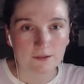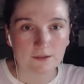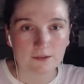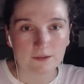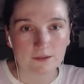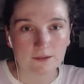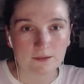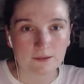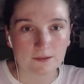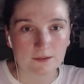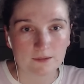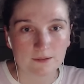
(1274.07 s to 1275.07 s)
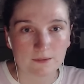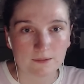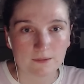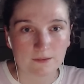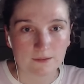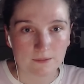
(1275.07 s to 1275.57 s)

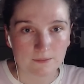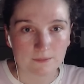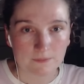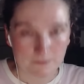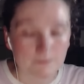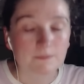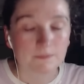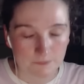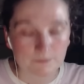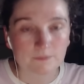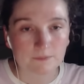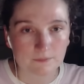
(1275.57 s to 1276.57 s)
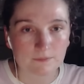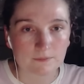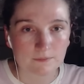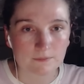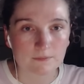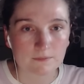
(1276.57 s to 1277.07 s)

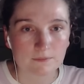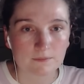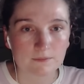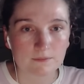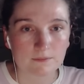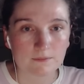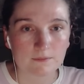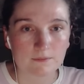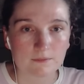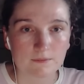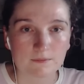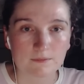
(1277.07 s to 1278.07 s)
[no speech]